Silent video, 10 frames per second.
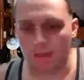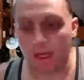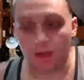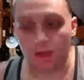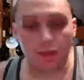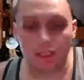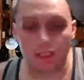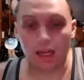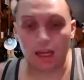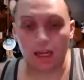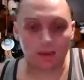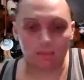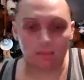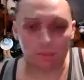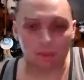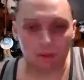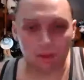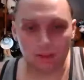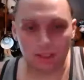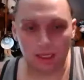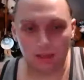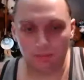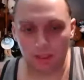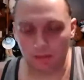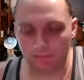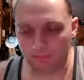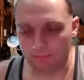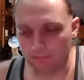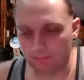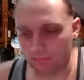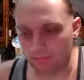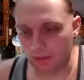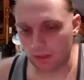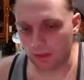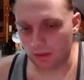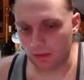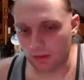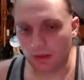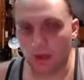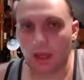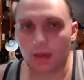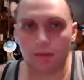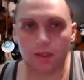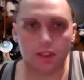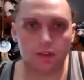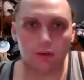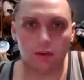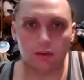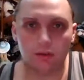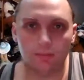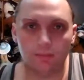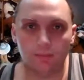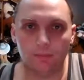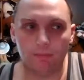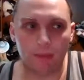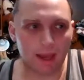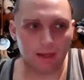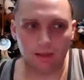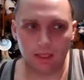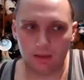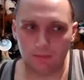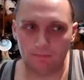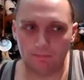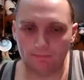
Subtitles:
I know that's happened for a long time, and I'm gonna struggle badly.